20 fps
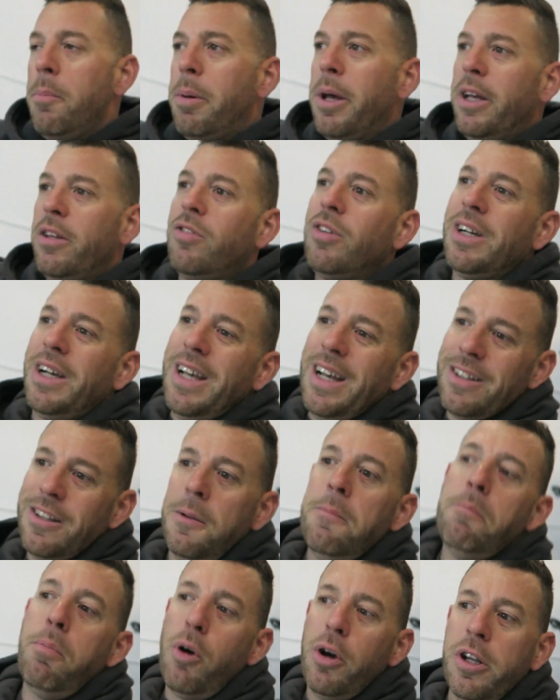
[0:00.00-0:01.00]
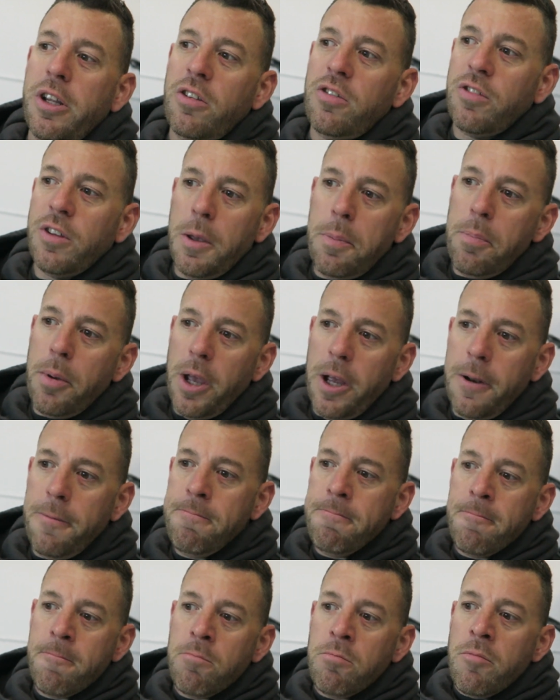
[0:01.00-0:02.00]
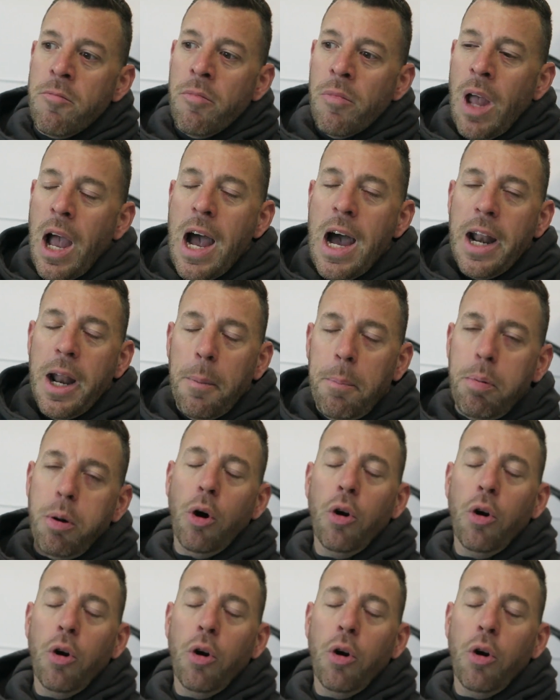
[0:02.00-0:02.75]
Basically I didn't put any slip in, and I